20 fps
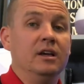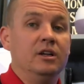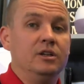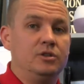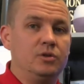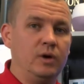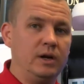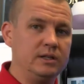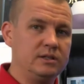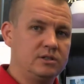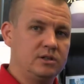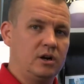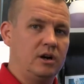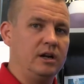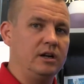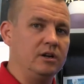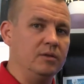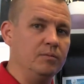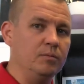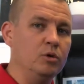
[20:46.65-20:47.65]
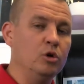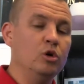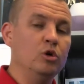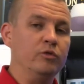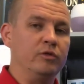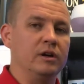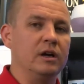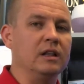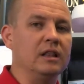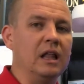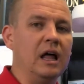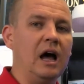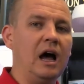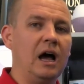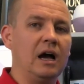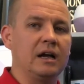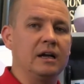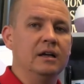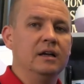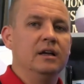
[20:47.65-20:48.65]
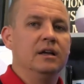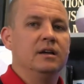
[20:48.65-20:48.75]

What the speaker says: joints starting to move and unlock.